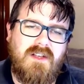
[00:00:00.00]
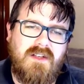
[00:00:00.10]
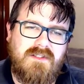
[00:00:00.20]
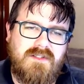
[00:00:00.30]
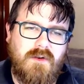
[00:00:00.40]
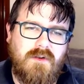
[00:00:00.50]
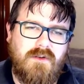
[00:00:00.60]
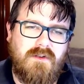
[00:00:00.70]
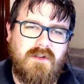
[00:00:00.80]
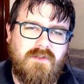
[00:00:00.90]

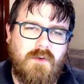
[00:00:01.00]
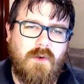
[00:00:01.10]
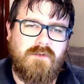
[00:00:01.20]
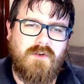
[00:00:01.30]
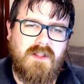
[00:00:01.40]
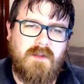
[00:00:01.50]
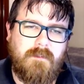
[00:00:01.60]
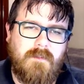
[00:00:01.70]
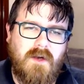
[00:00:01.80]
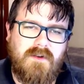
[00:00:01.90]
So if you override the
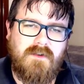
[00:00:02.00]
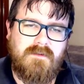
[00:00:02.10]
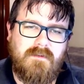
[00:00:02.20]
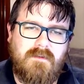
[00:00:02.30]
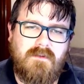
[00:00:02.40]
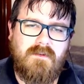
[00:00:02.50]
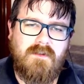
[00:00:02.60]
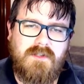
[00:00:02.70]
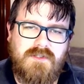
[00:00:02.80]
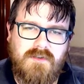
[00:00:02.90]
icon,
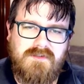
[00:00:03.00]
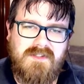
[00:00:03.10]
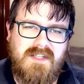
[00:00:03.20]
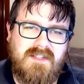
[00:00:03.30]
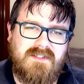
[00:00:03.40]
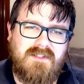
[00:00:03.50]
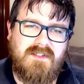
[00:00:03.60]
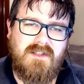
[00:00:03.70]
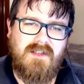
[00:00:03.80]
it shows the text.